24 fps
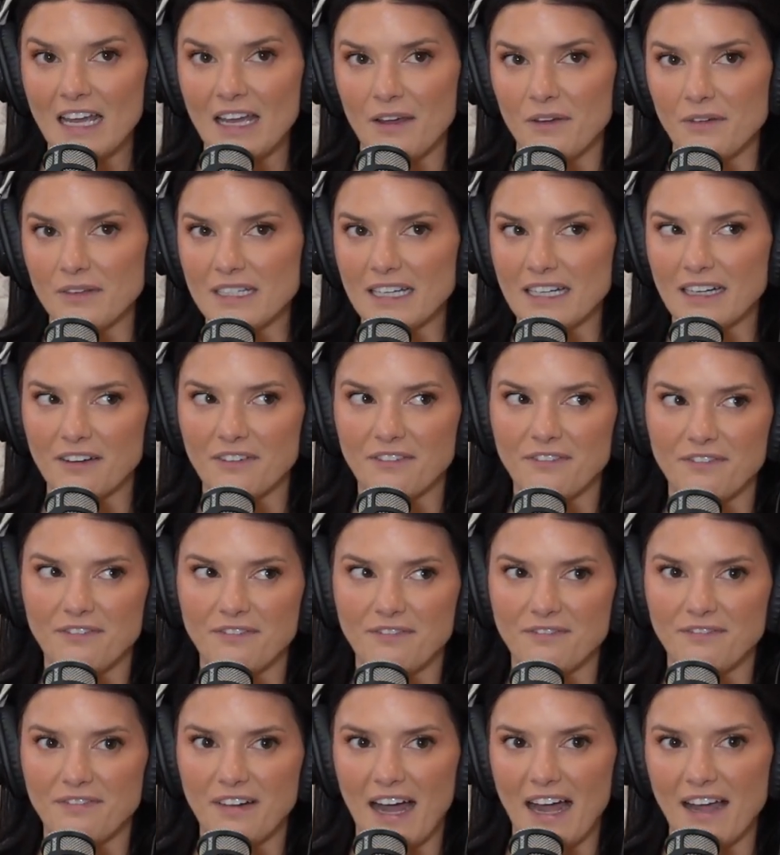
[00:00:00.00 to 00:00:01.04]
It was like a
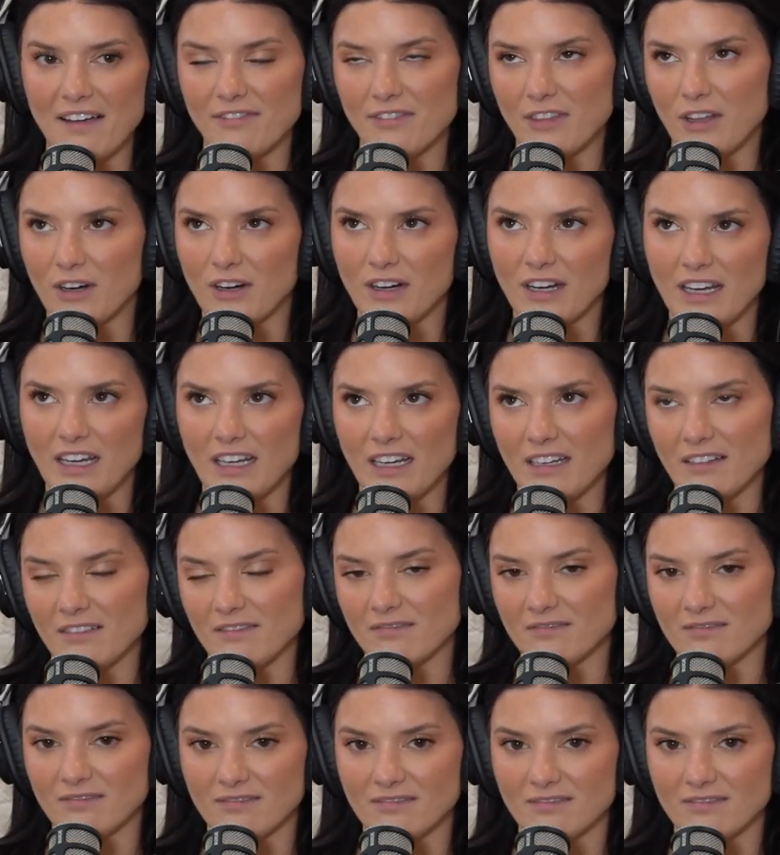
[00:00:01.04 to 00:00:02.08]
5:30
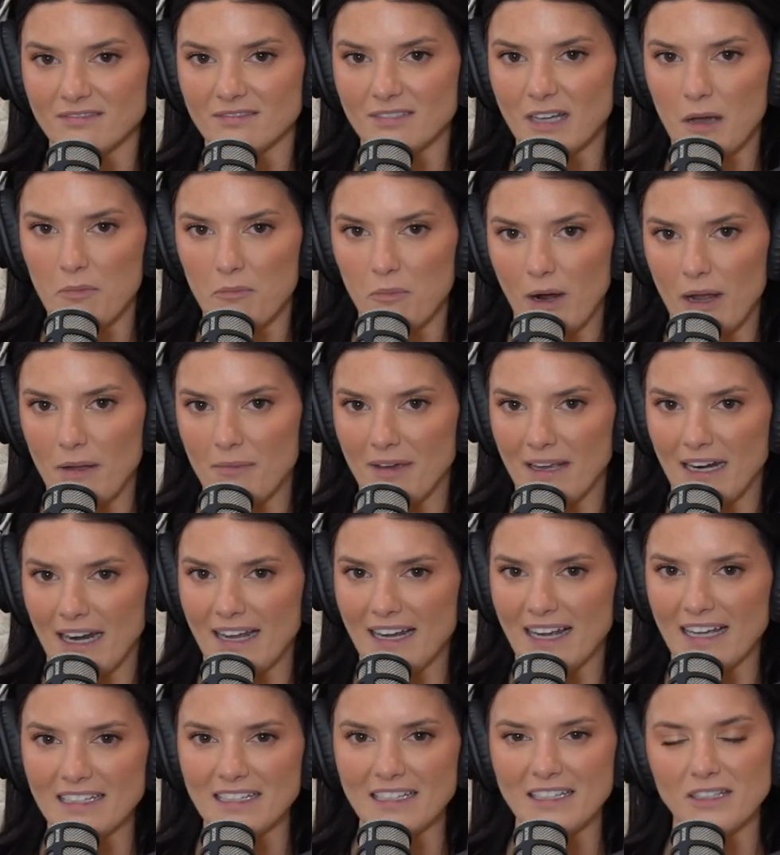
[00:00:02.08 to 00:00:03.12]
appointment. I
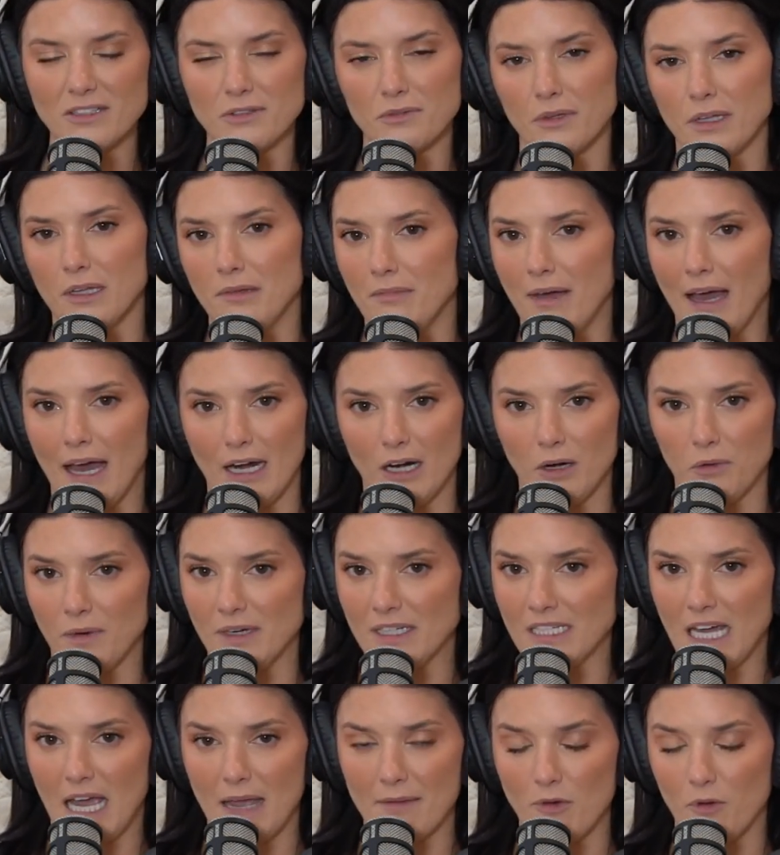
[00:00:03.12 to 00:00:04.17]
guess it doesn't really matter
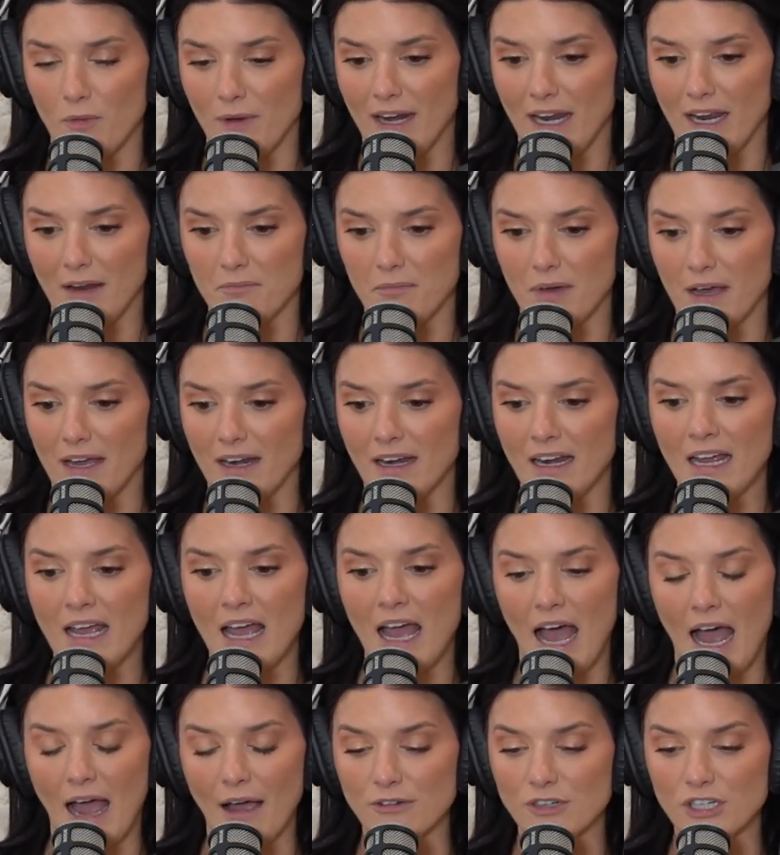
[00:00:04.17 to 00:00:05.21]
what time it went in, but
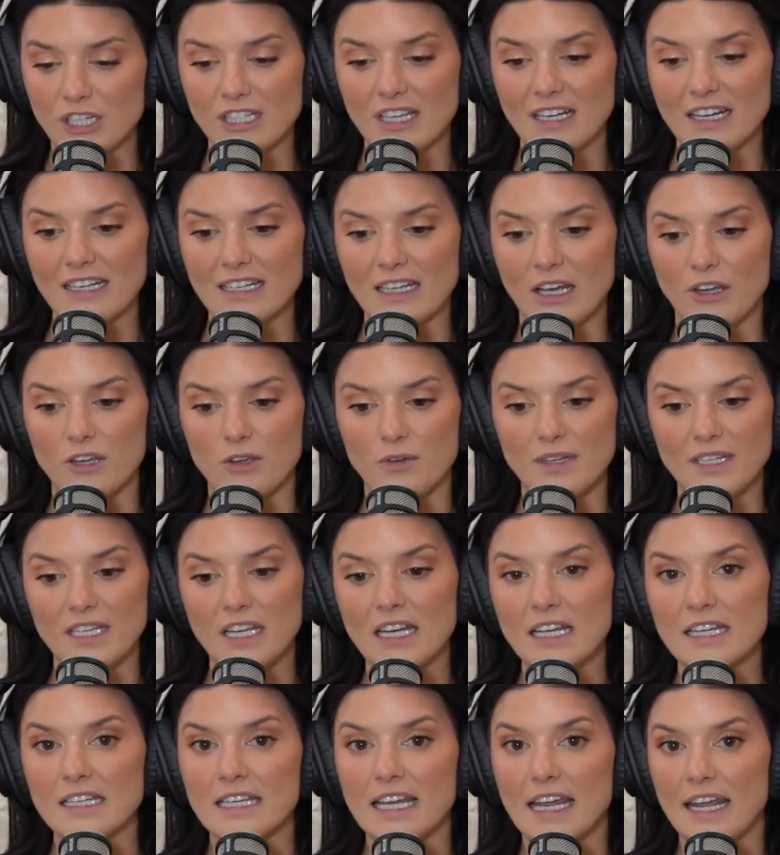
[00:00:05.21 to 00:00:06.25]
I was just going to tell you, it
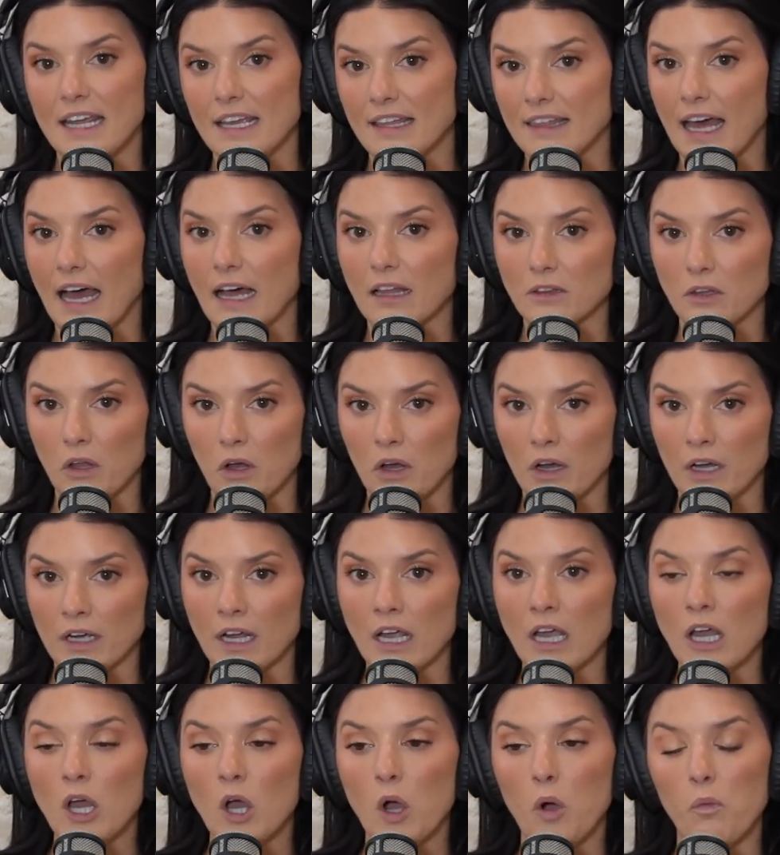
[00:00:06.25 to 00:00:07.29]
didn't take that long.